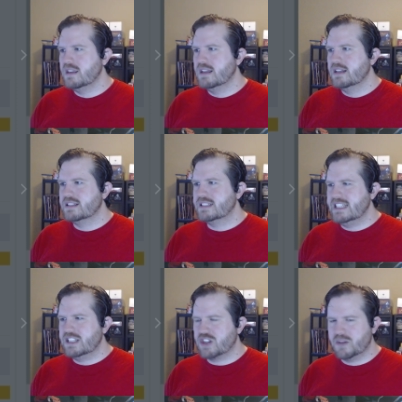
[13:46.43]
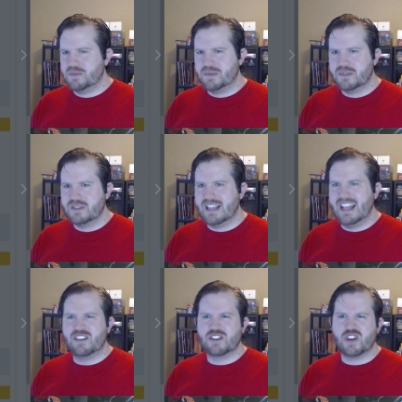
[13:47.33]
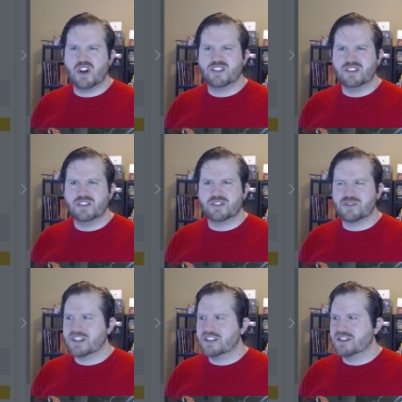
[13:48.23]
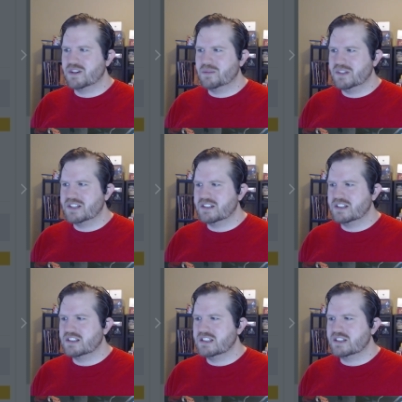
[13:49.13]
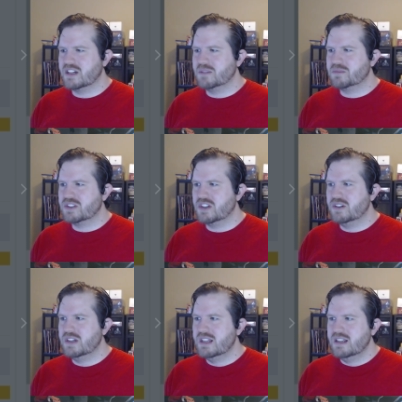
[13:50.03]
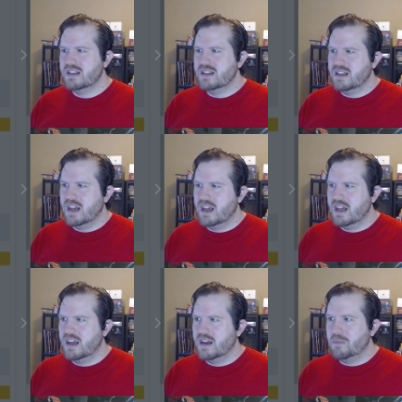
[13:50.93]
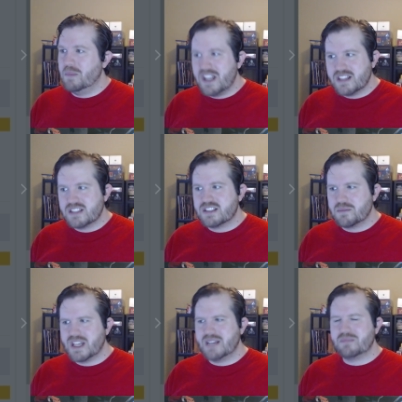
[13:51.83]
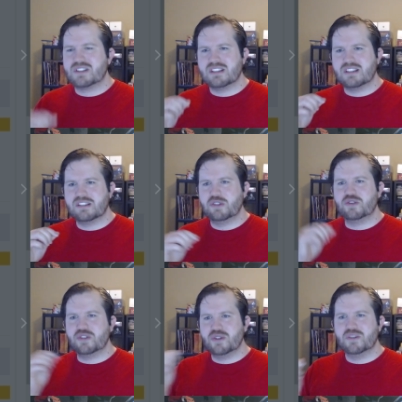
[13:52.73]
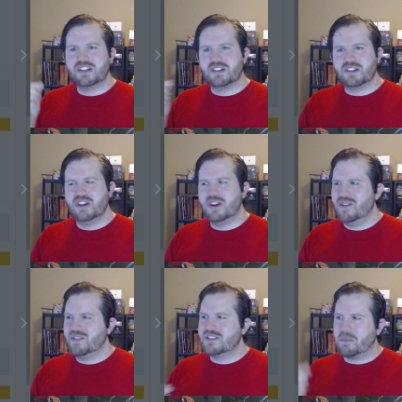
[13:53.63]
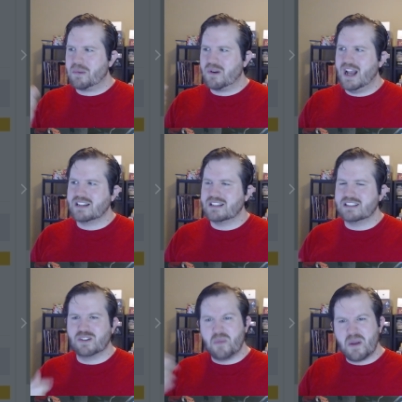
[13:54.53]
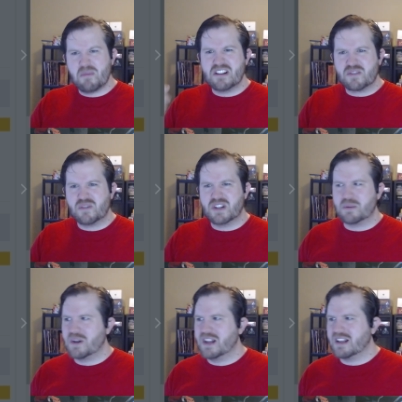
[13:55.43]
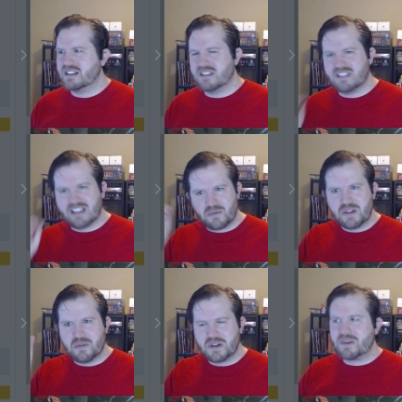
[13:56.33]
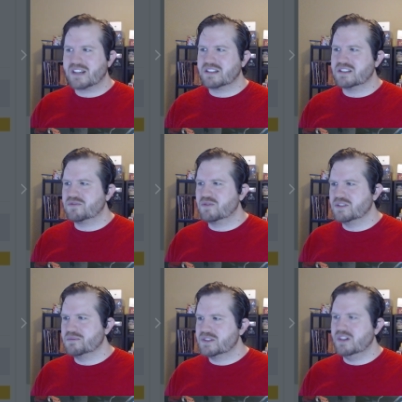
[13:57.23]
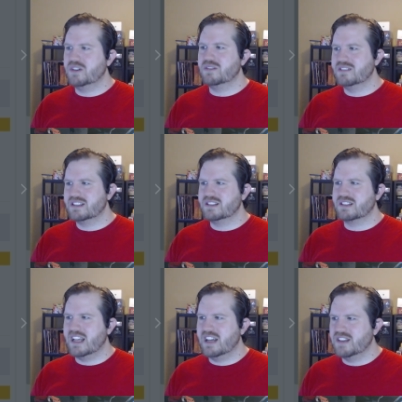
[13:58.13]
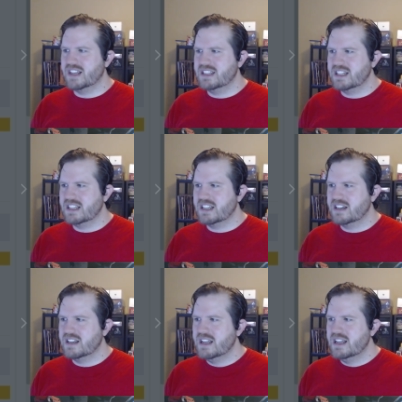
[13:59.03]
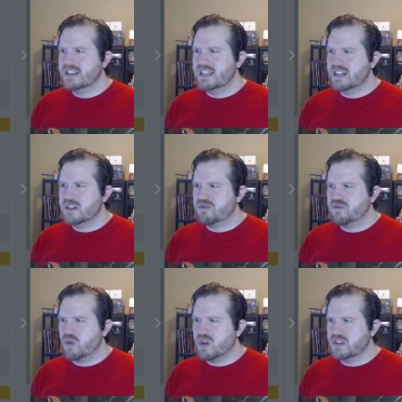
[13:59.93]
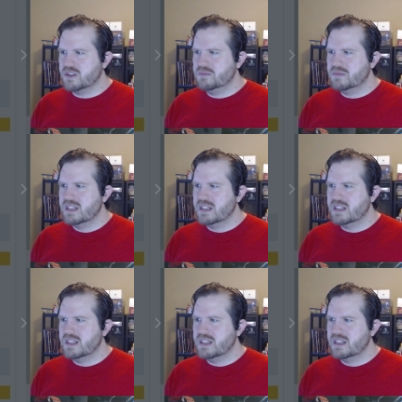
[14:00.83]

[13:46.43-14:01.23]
C#, and there's also string interpolation in C#. So, but sometimes you do what you know to practice it, or maybe they just wanted to practice it. They're like, I really want to practice this for loop. So let's look at how they did it here. They did a for loop.